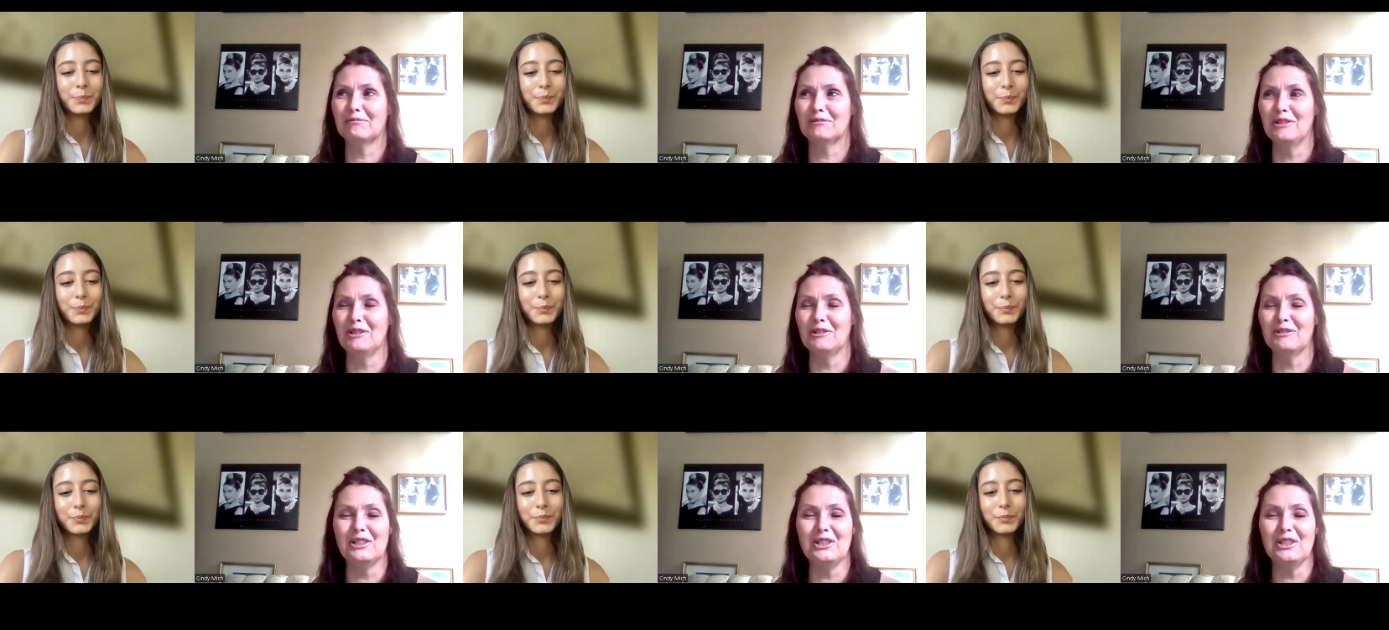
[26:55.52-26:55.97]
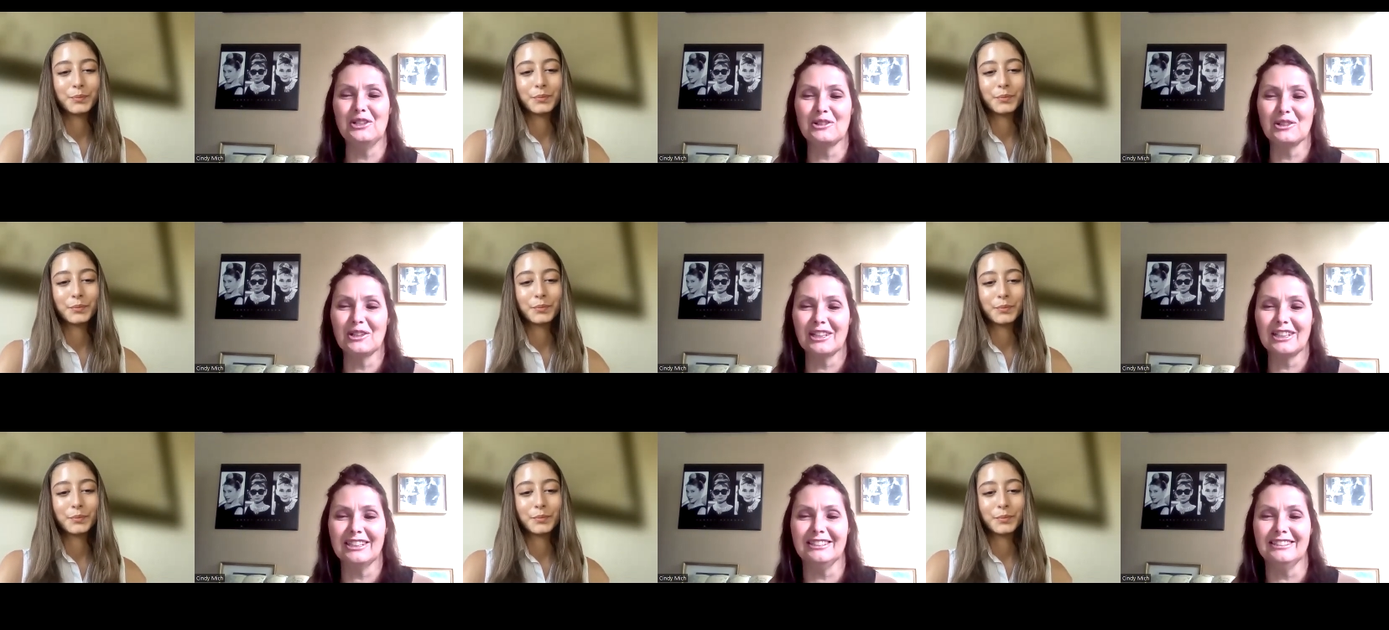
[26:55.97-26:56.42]
Speaker 1: pro New
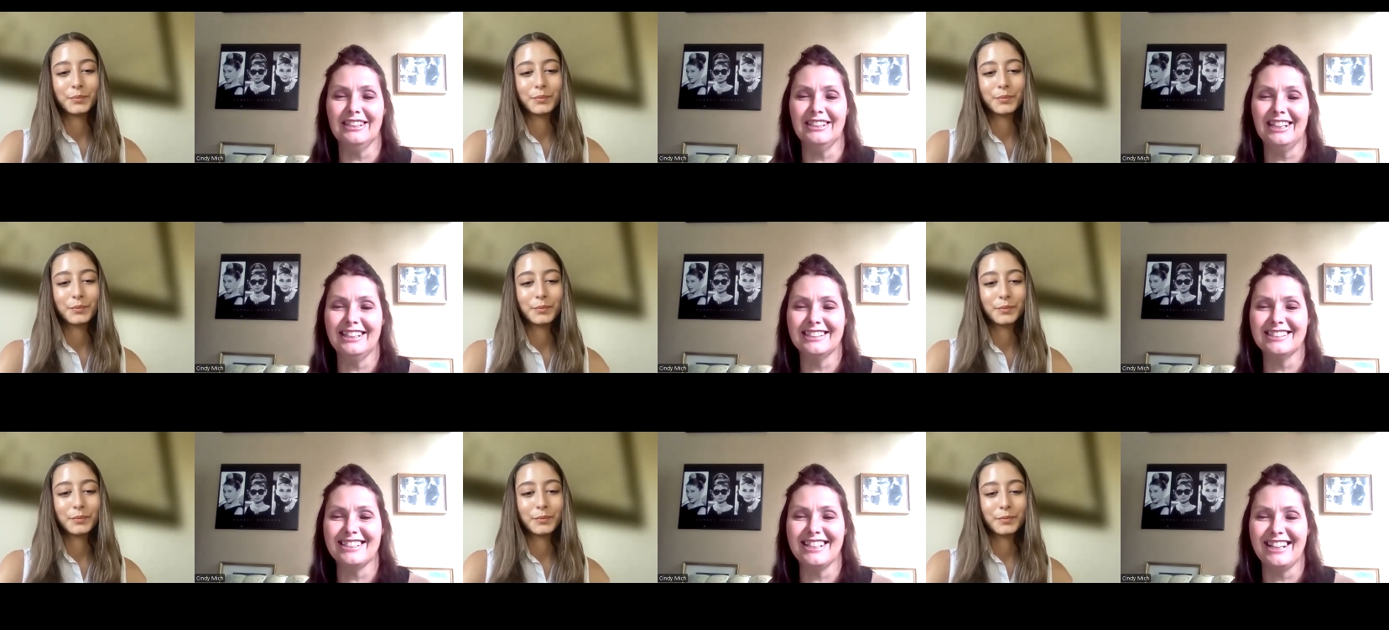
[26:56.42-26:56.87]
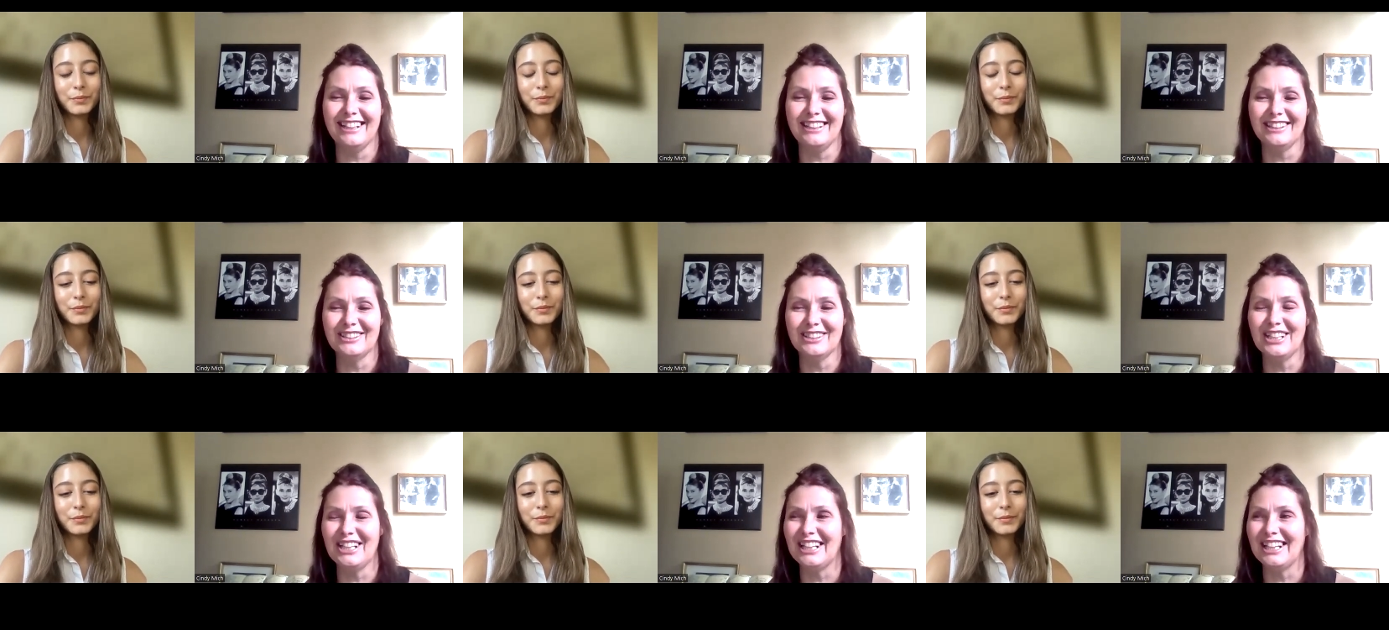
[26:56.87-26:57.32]
York and
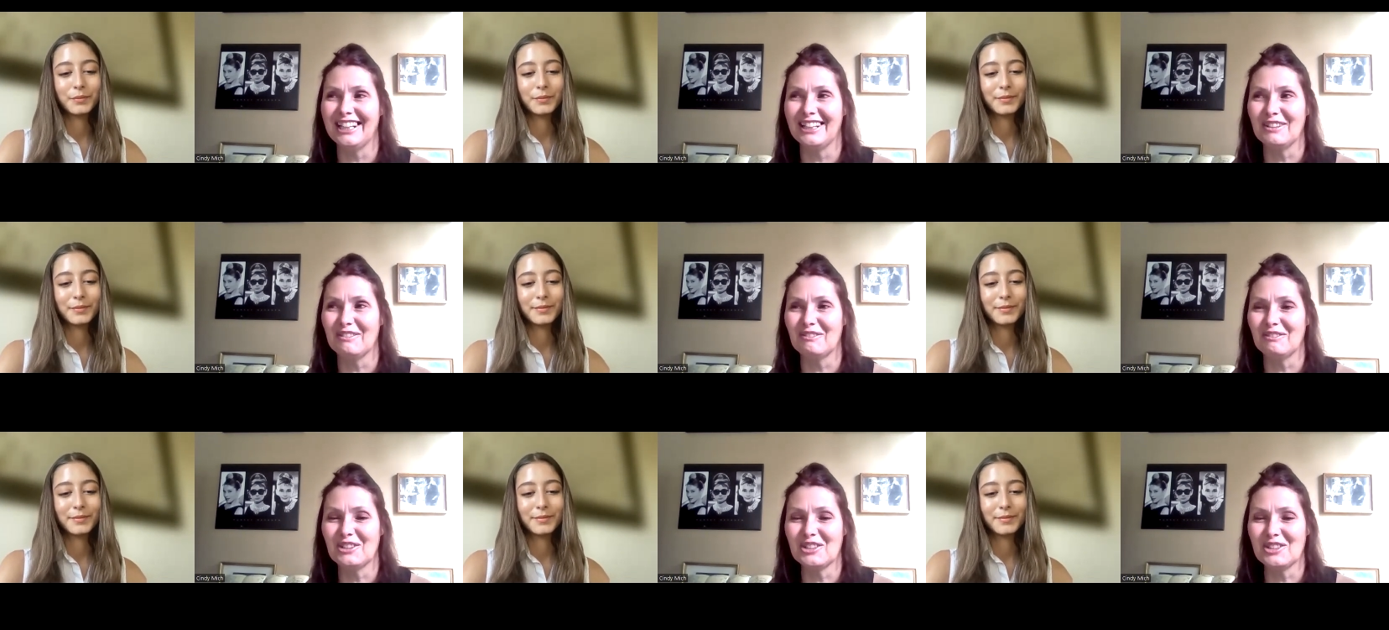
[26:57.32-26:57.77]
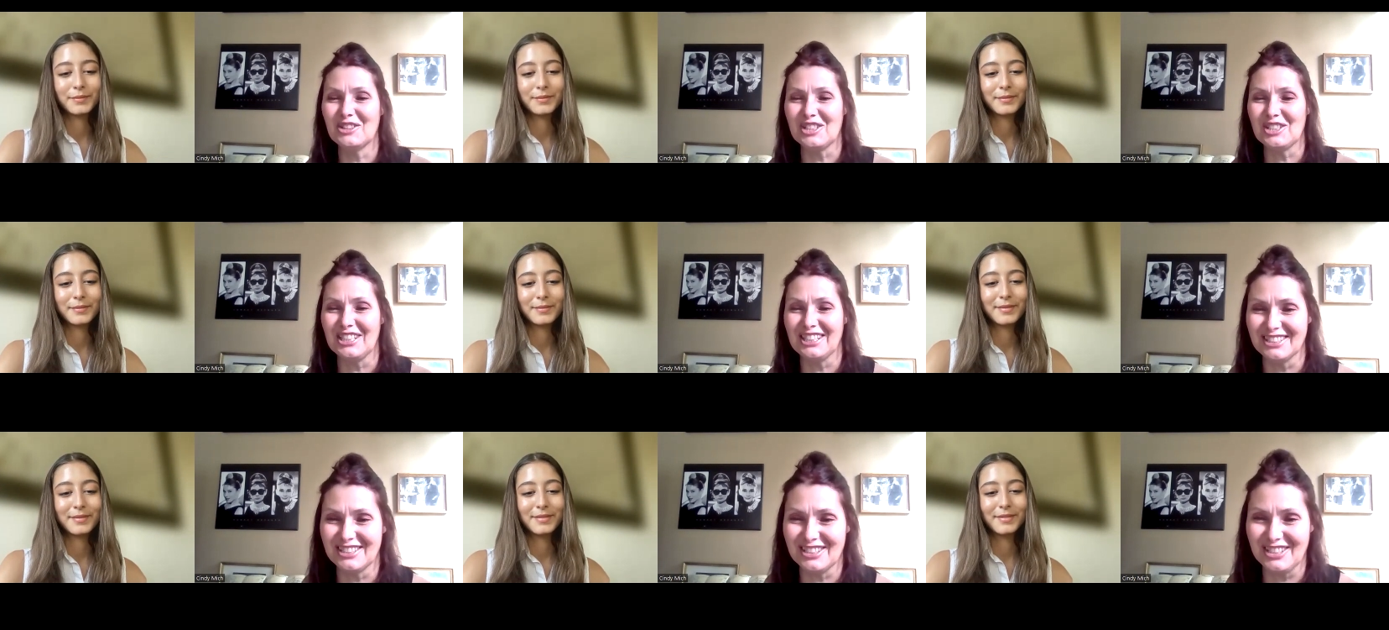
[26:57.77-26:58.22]
anti LA kind of
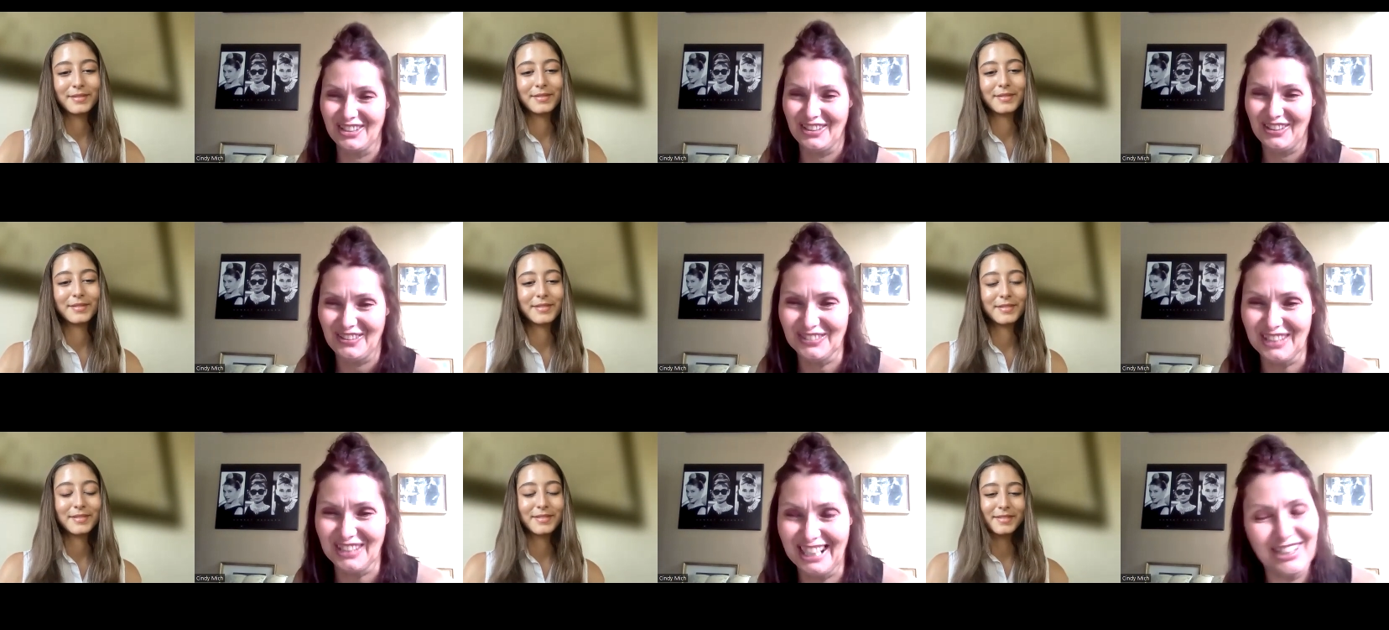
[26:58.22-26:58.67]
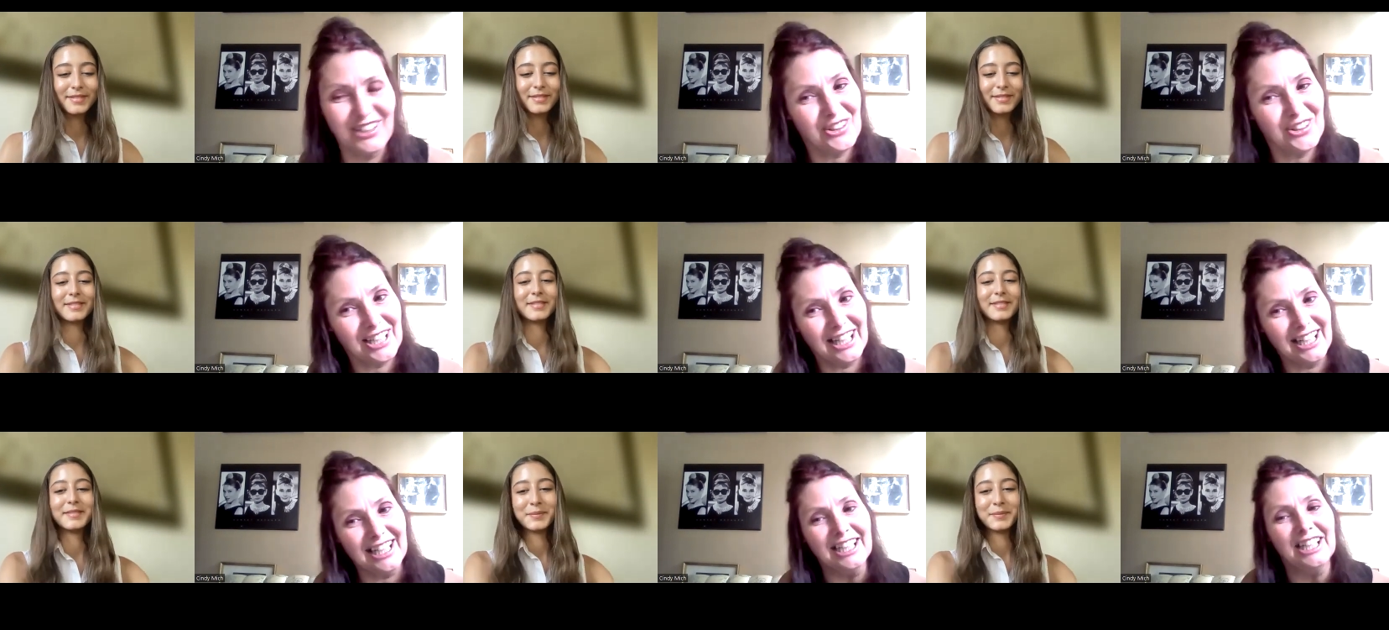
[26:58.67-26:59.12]
person. So I'm like,
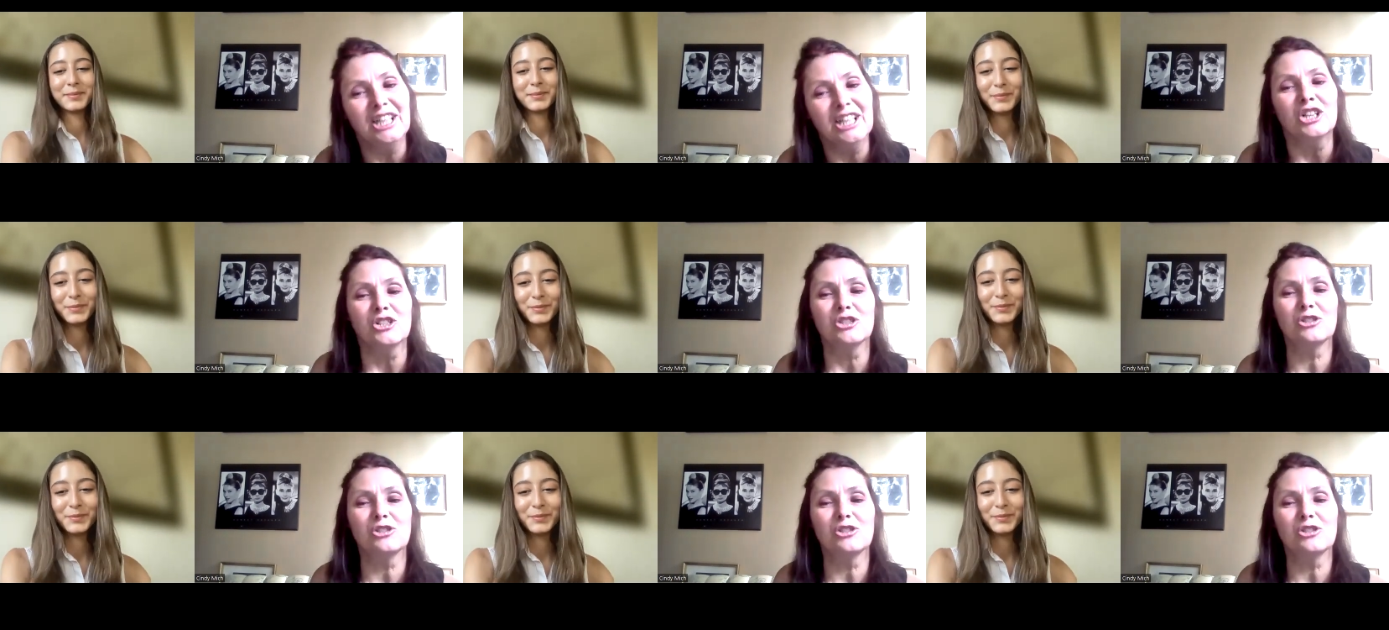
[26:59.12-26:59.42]
okay.